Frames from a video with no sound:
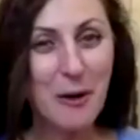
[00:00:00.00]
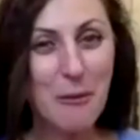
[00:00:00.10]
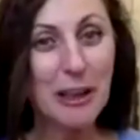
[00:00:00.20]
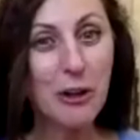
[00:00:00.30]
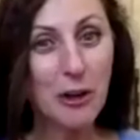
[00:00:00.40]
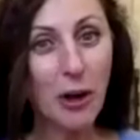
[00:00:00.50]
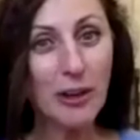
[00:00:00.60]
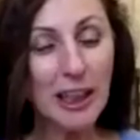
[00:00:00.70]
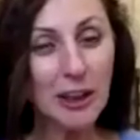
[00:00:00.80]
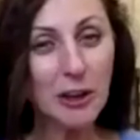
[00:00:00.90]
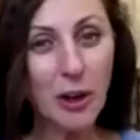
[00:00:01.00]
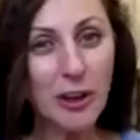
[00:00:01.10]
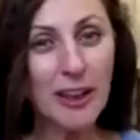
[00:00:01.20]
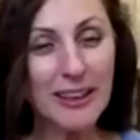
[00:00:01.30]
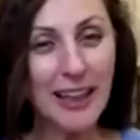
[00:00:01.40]
But you know that
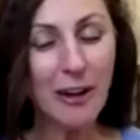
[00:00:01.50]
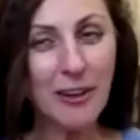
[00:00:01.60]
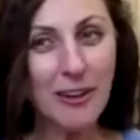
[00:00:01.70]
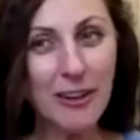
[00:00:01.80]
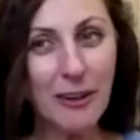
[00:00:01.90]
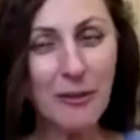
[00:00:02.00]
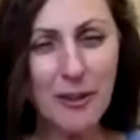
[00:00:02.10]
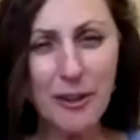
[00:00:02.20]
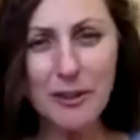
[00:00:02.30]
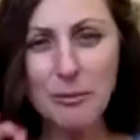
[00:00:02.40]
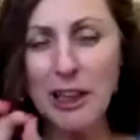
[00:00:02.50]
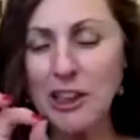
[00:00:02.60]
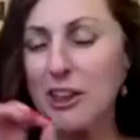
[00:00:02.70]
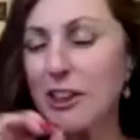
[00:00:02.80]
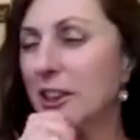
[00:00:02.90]
not, now you
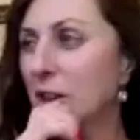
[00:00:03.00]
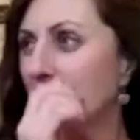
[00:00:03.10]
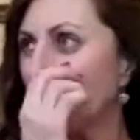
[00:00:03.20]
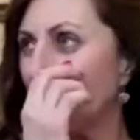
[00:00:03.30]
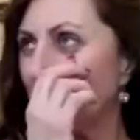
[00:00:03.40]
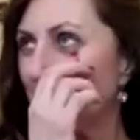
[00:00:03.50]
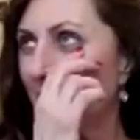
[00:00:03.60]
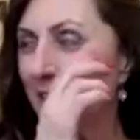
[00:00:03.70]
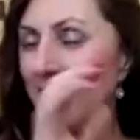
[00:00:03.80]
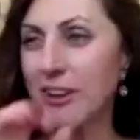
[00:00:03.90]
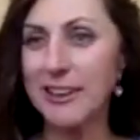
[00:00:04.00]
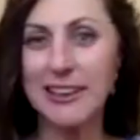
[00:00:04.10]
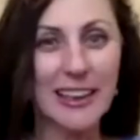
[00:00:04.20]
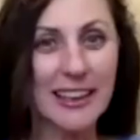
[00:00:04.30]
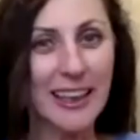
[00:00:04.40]
mentioned such an
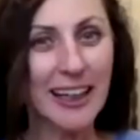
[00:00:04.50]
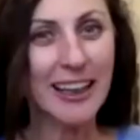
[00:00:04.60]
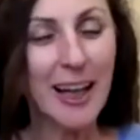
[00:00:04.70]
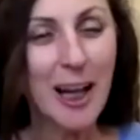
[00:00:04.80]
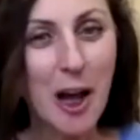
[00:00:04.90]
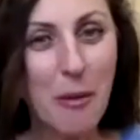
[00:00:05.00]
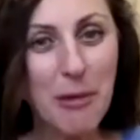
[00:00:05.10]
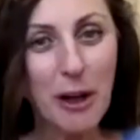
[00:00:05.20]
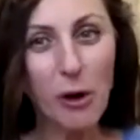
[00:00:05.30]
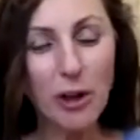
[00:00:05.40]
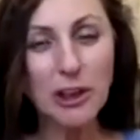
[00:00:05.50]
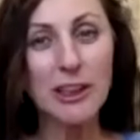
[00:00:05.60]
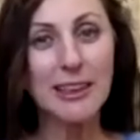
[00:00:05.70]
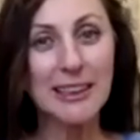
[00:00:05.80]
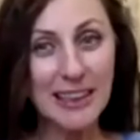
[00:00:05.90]
interesting thing, because
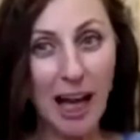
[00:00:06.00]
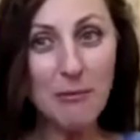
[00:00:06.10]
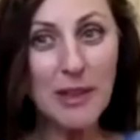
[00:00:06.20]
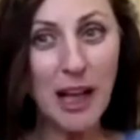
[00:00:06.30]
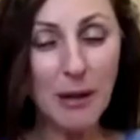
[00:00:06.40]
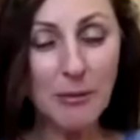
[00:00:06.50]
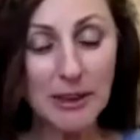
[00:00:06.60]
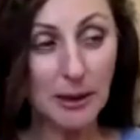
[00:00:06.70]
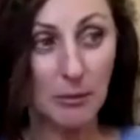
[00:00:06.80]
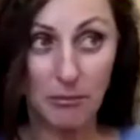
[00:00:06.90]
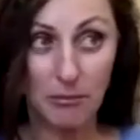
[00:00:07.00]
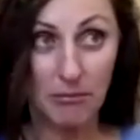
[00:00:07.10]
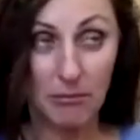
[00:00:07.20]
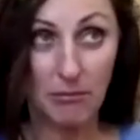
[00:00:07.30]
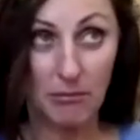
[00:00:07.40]
sometimes
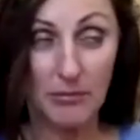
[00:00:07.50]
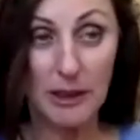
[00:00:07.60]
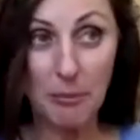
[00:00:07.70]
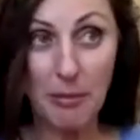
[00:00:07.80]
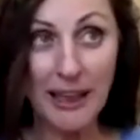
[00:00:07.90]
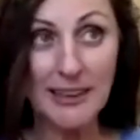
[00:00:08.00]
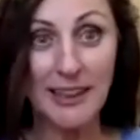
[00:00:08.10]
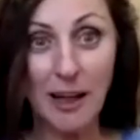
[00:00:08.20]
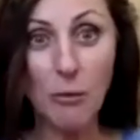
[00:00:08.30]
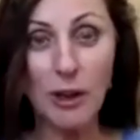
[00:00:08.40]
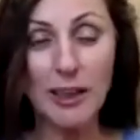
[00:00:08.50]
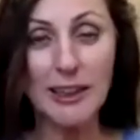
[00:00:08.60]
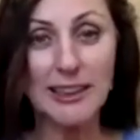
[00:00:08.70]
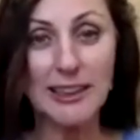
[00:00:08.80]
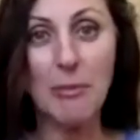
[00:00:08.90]
the parents say what
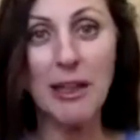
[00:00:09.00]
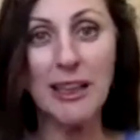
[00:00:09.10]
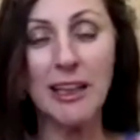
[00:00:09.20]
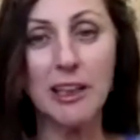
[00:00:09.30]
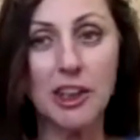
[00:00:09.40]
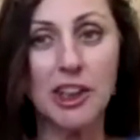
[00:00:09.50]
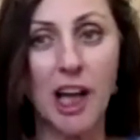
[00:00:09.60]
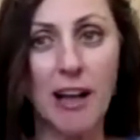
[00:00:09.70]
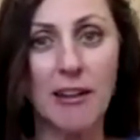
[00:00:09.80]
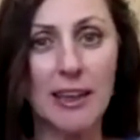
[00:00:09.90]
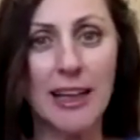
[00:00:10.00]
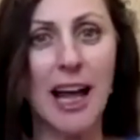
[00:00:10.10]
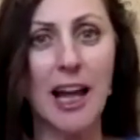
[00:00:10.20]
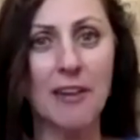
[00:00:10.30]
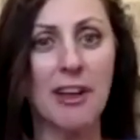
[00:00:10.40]
is happening in the child
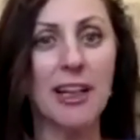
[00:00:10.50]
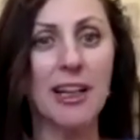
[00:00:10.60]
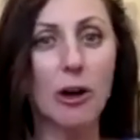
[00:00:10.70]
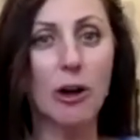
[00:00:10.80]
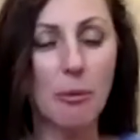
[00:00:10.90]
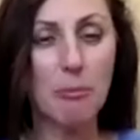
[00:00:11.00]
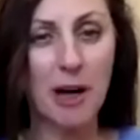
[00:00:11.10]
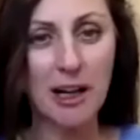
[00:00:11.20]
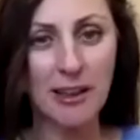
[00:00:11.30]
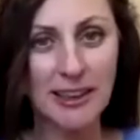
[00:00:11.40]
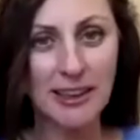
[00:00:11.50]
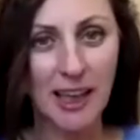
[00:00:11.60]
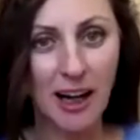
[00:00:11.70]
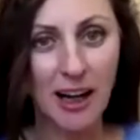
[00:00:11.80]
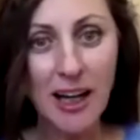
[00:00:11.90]
life and how the parents
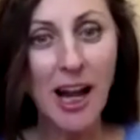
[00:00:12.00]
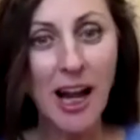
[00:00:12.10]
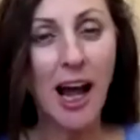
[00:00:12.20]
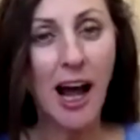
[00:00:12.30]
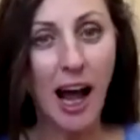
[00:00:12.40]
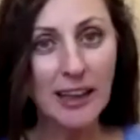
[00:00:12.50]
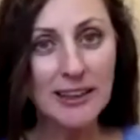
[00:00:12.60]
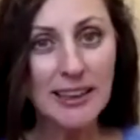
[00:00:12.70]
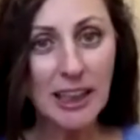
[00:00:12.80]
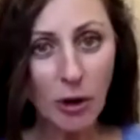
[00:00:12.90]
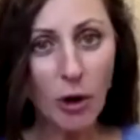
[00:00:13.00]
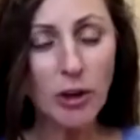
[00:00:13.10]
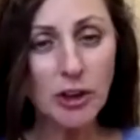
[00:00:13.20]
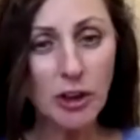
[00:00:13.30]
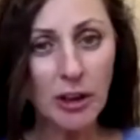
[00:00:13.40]
are. I see
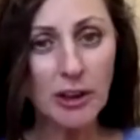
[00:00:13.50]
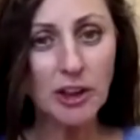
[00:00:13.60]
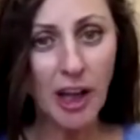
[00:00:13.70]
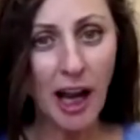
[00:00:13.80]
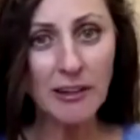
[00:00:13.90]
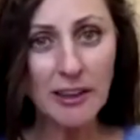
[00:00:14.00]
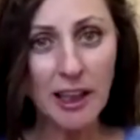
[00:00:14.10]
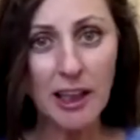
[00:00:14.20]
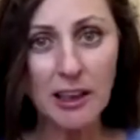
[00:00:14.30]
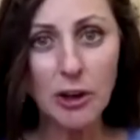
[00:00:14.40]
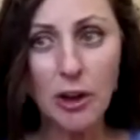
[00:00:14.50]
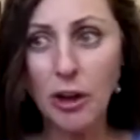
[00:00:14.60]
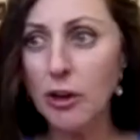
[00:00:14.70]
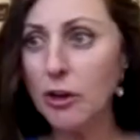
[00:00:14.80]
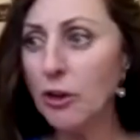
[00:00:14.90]
also child are
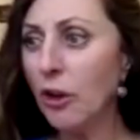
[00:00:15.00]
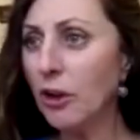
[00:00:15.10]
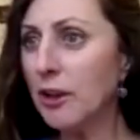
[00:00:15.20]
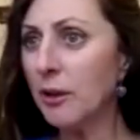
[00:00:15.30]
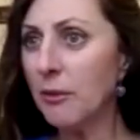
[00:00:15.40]
not